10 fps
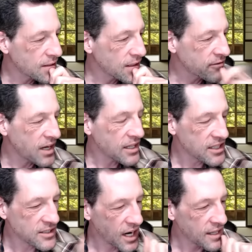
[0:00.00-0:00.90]
I've got
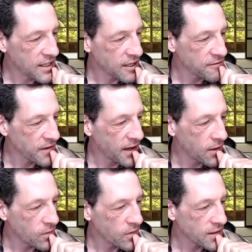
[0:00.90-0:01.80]
this guy that I
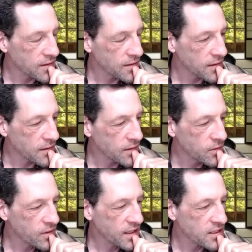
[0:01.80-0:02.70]
found that uh, you
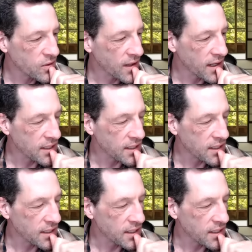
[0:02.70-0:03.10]
think he's great.